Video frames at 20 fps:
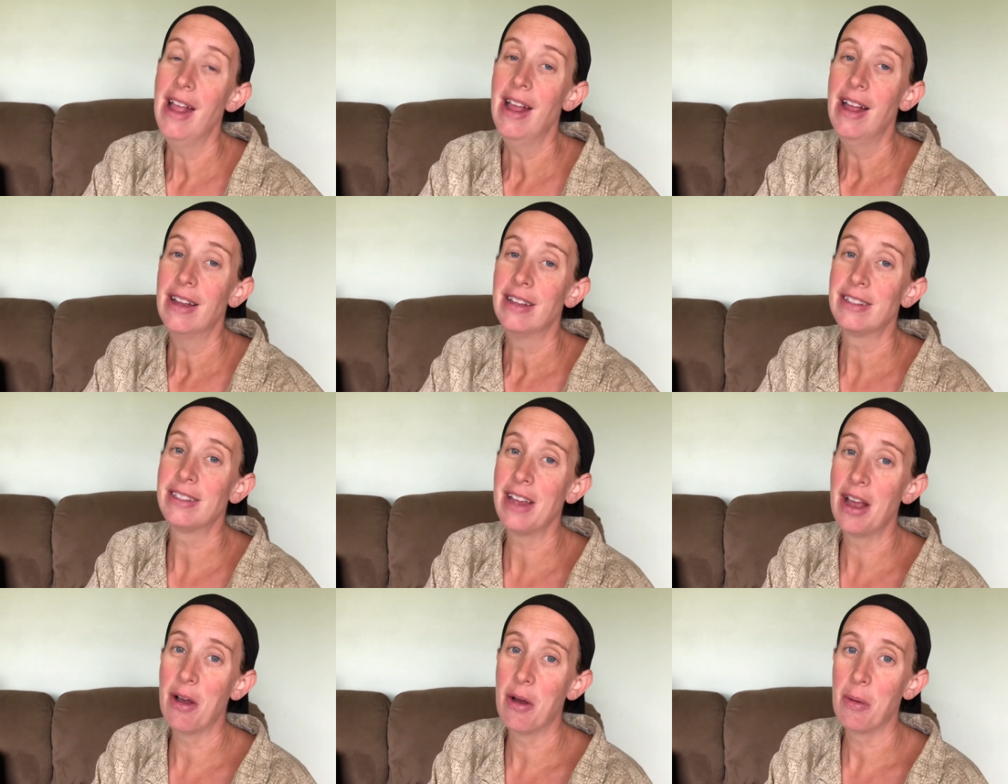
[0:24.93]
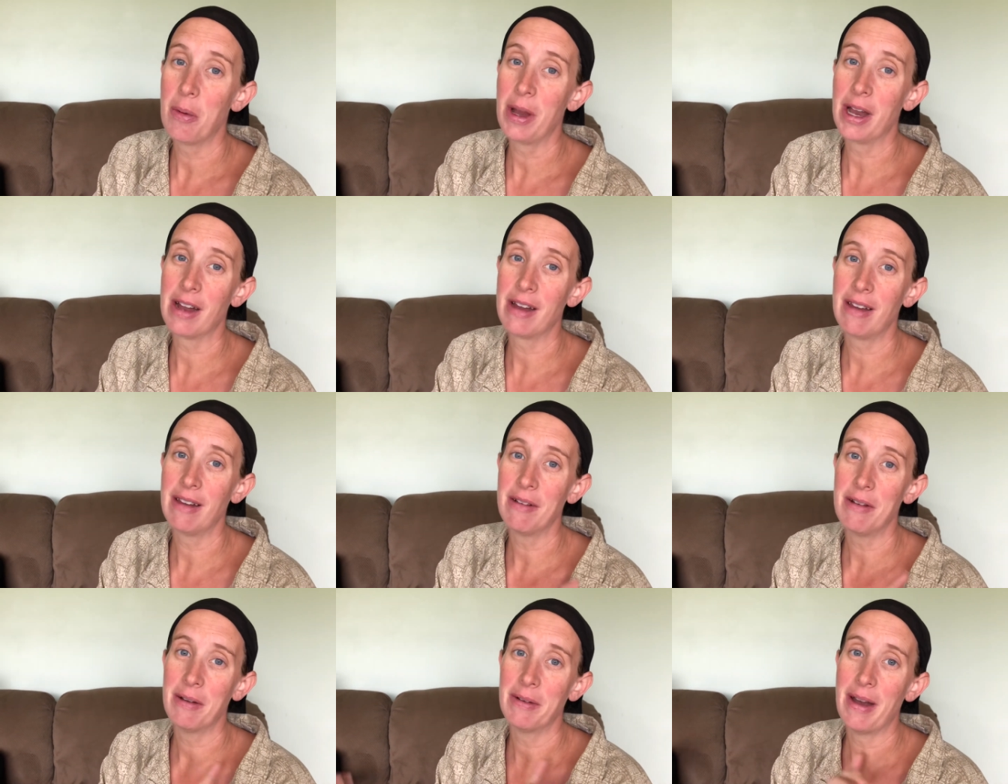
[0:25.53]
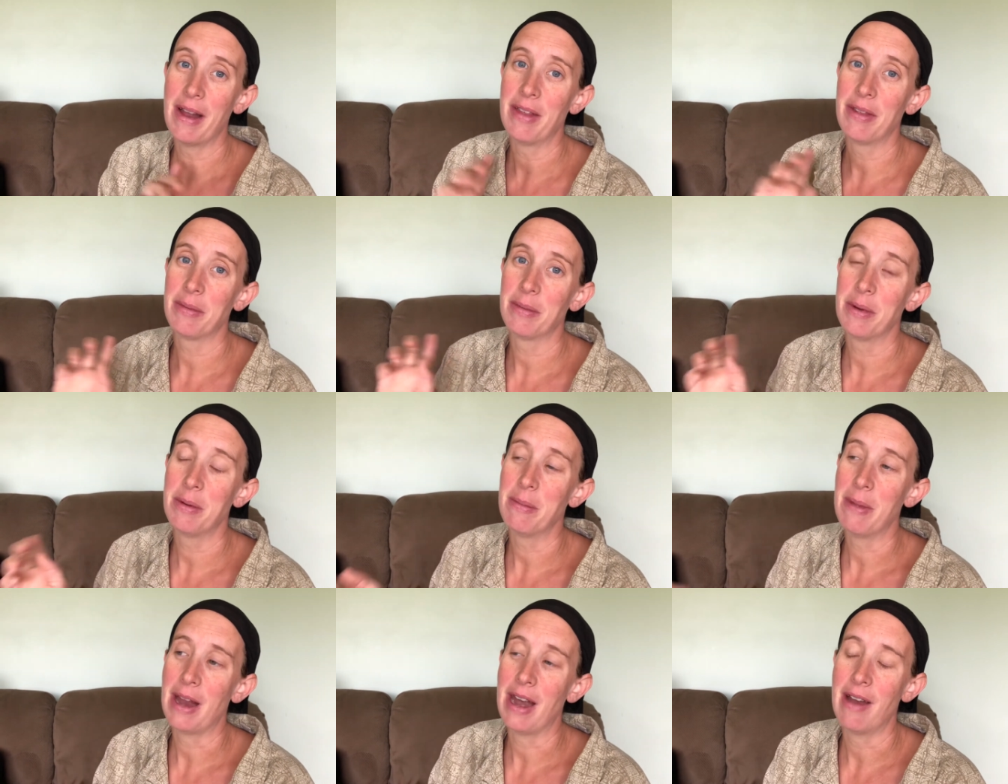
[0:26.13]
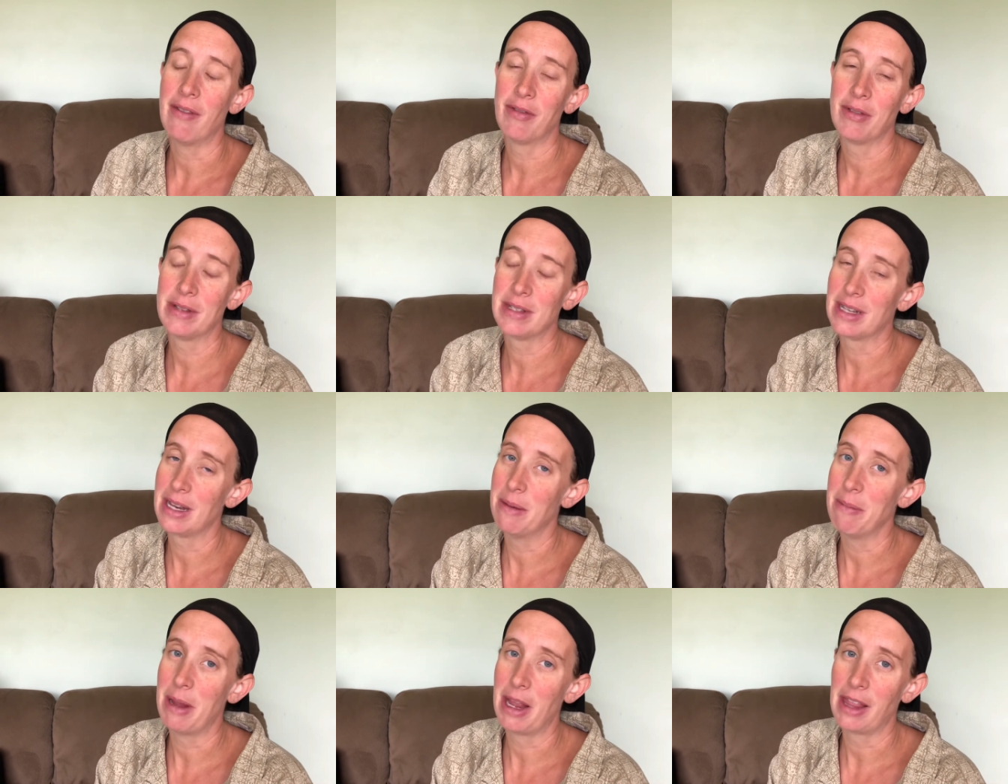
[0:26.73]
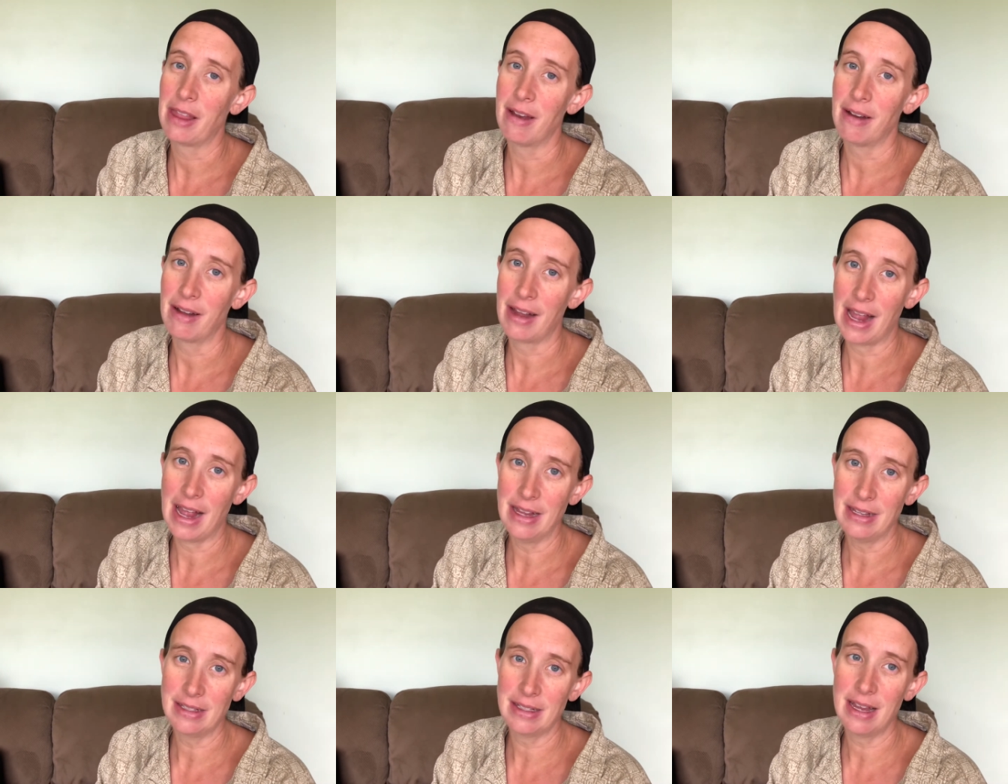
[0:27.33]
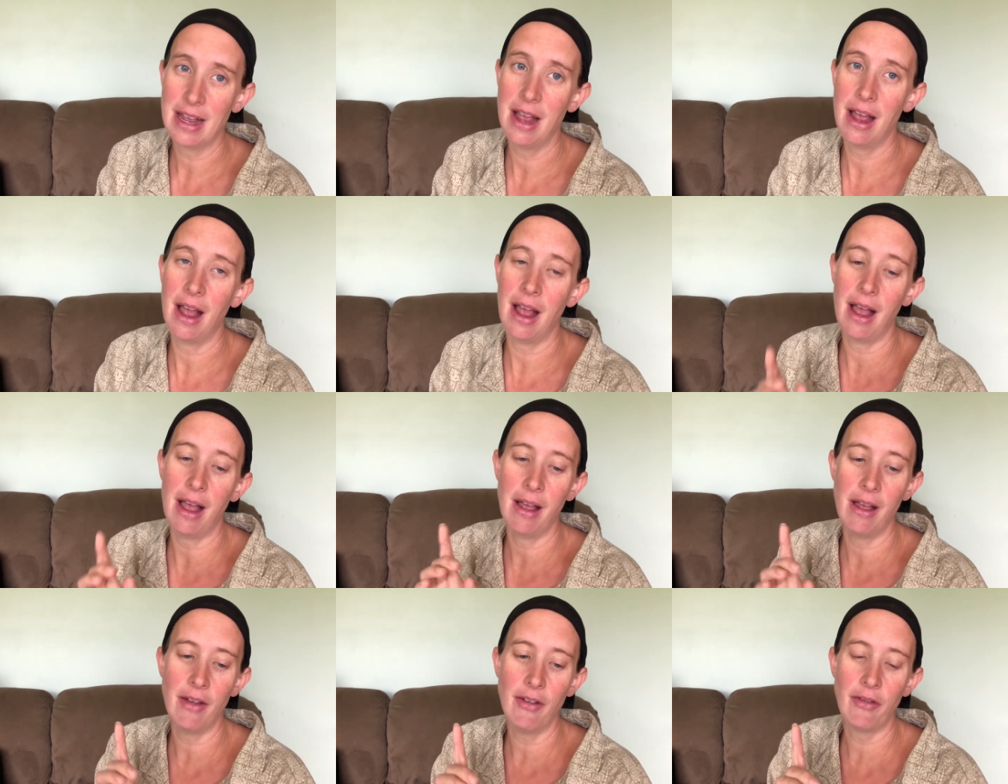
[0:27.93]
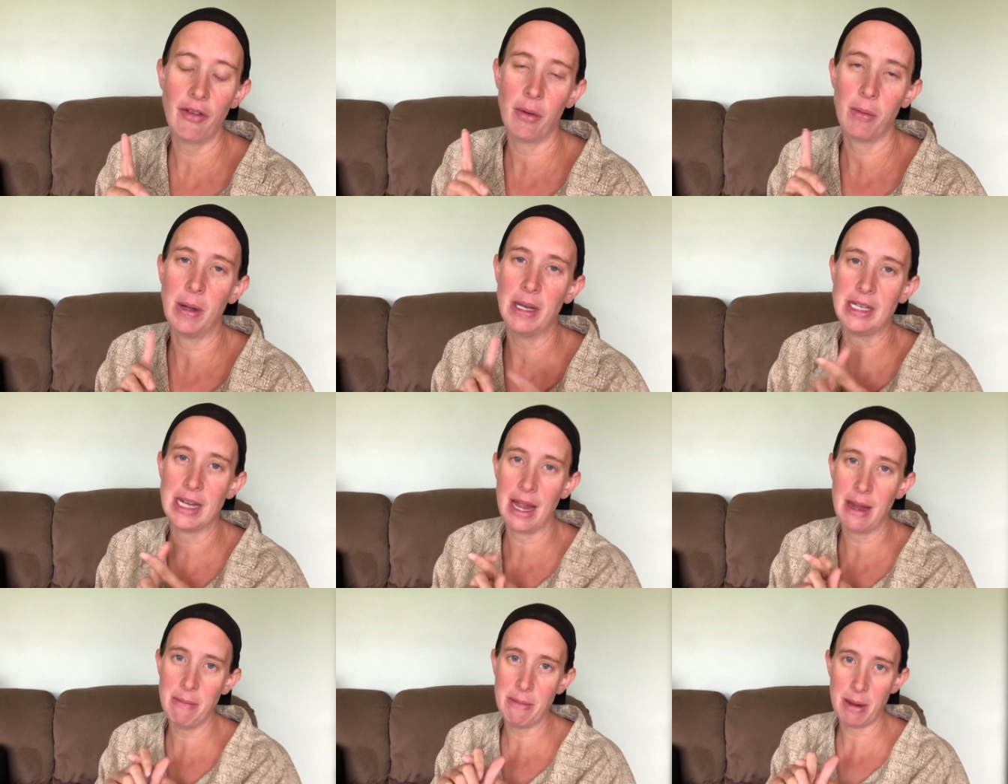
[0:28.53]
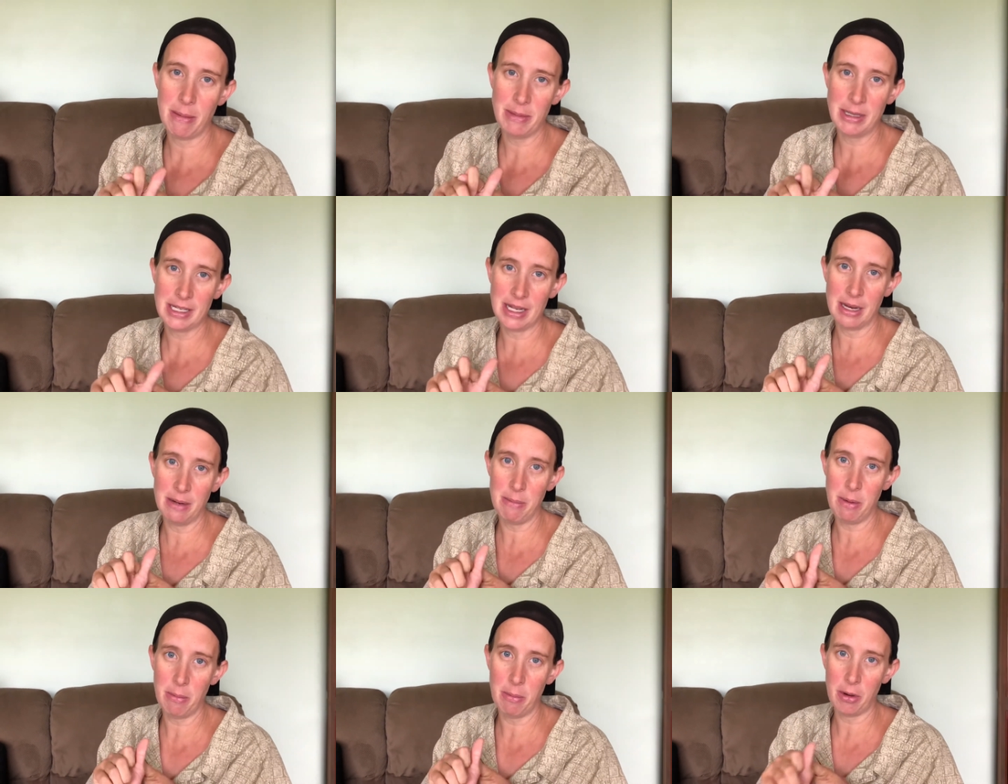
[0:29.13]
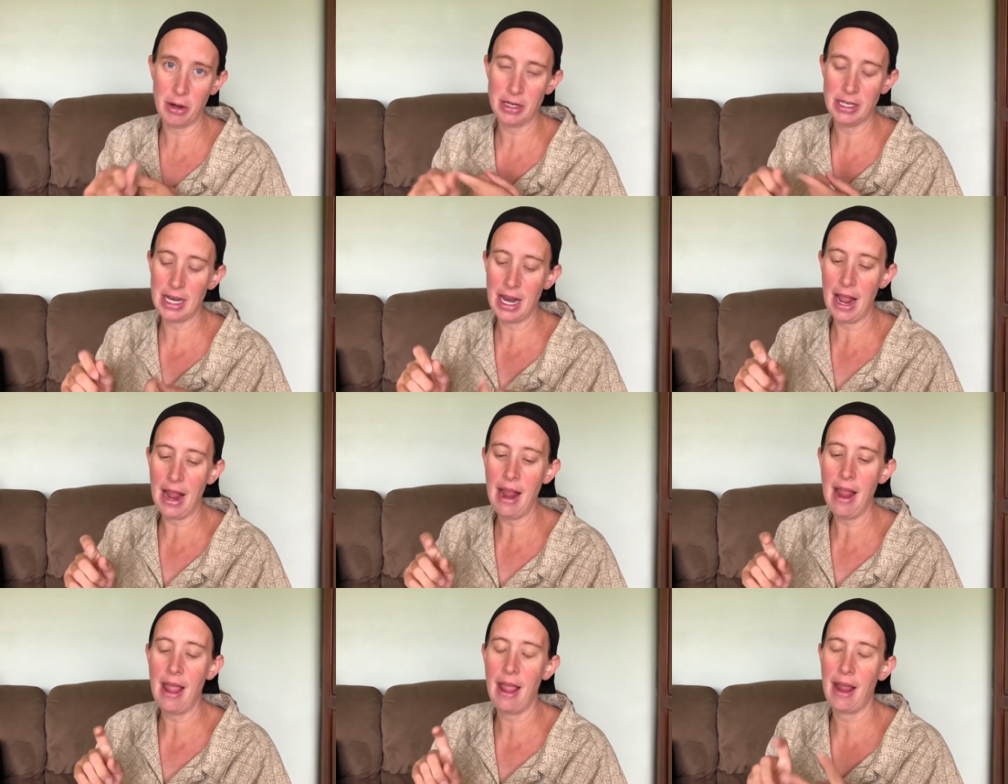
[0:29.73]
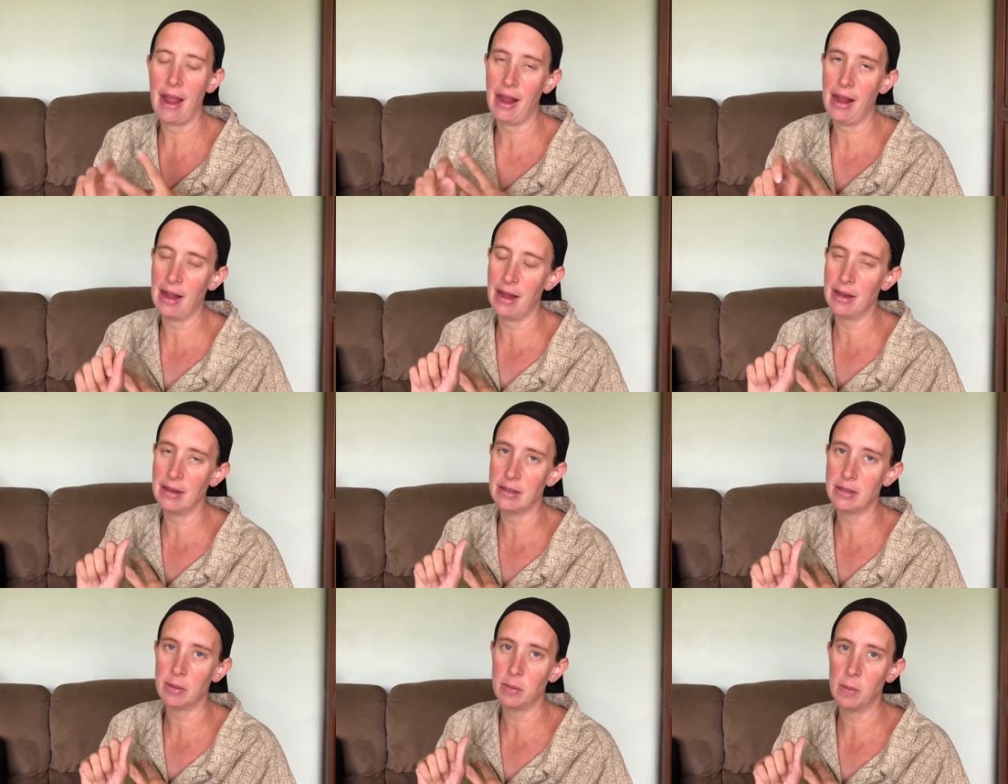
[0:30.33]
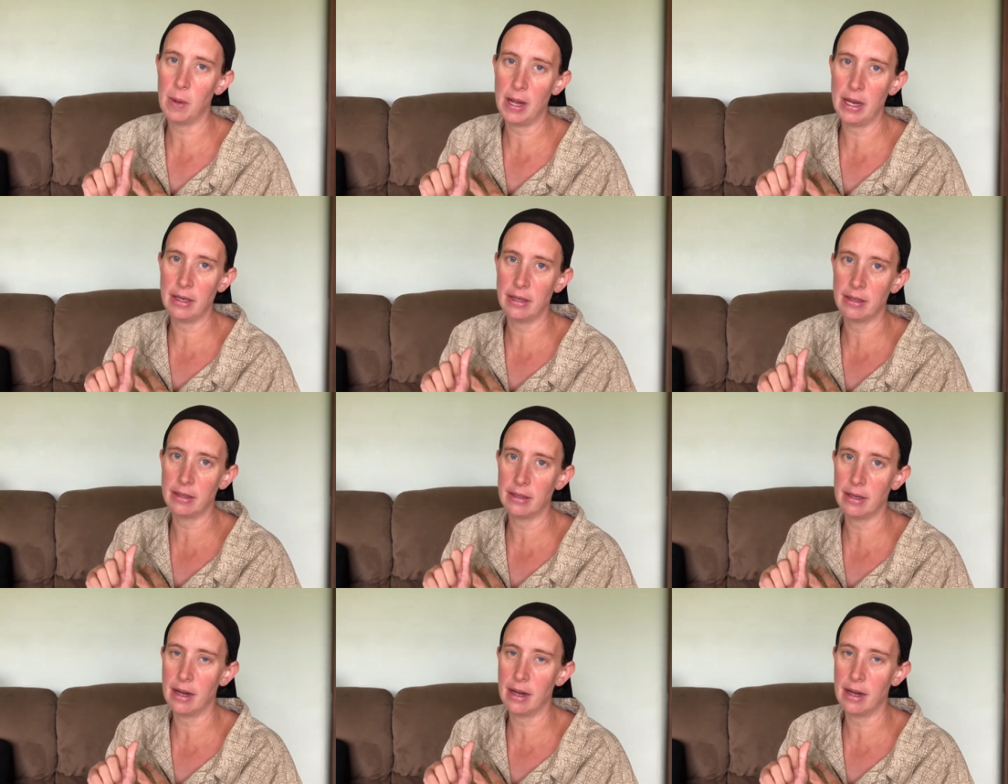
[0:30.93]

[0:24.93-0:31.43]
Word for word: So we are gonna go around the room and everyone's gonna make their guess of what time baby's gonna be born today and what,